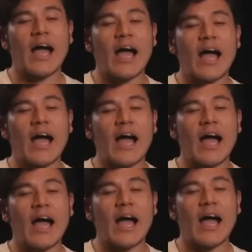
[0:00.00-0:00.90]

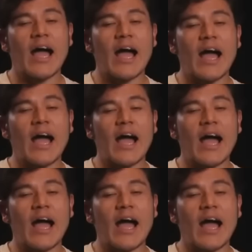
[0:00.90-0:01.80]

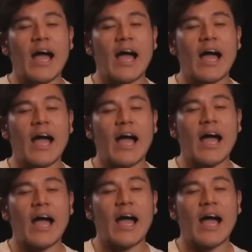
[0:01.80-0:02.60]
(not speaking)